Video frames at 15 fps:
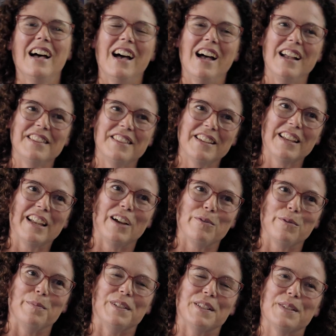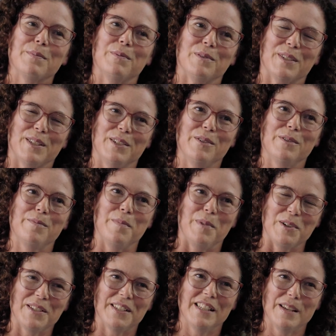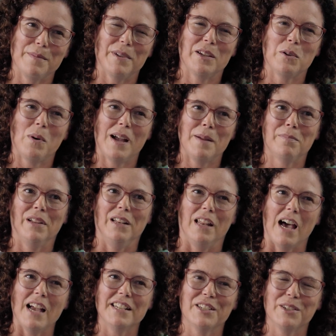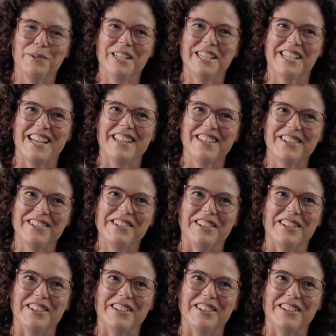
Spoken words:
I think governments will still mostly be quite polite to each other,